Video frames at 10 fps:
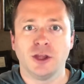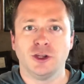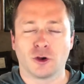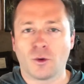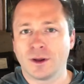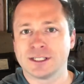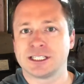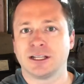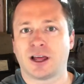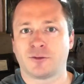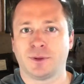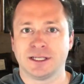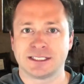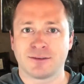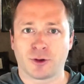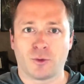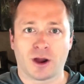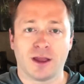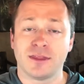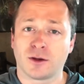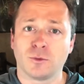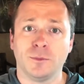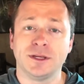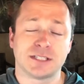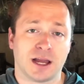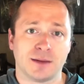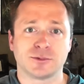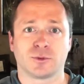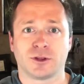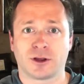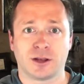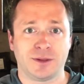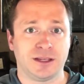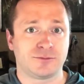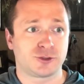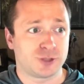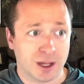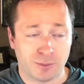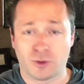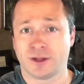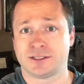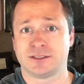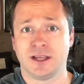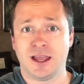You're going to see a lot of police everywhere, and there will be times where there are going to be checkpoints.